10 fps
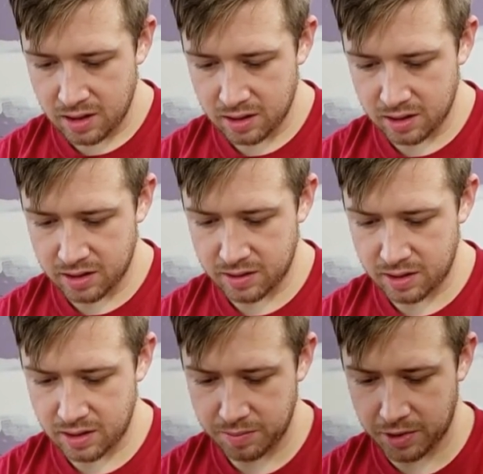this
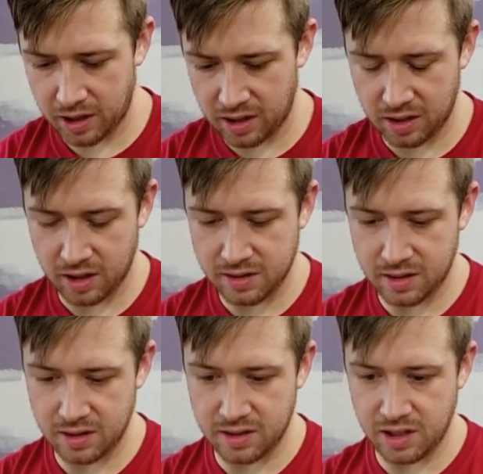plant nice
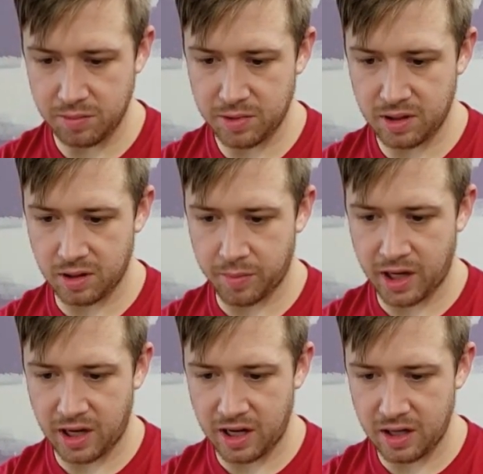and deep in the
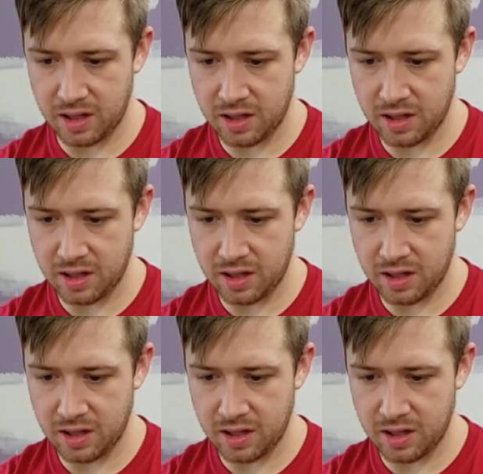pot